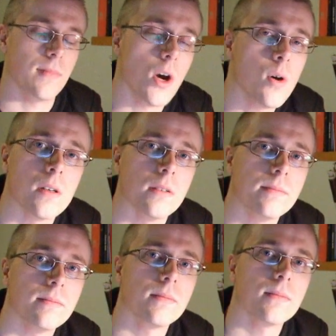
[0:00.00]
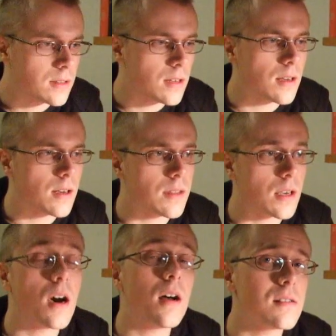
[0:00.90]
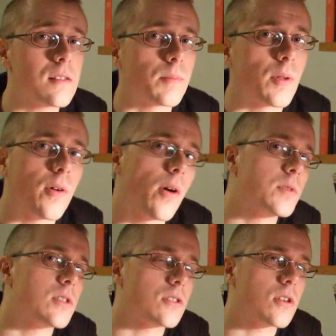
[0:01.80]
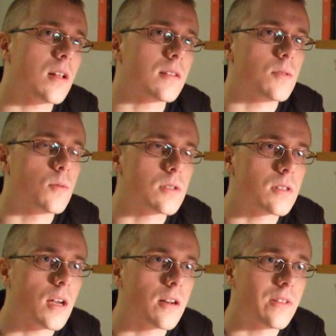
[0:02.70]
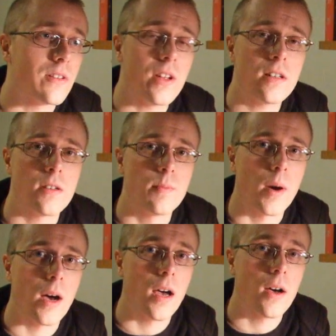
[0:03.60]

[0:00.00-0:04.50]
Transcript: No one. The concept of homosexuality was kind of invented by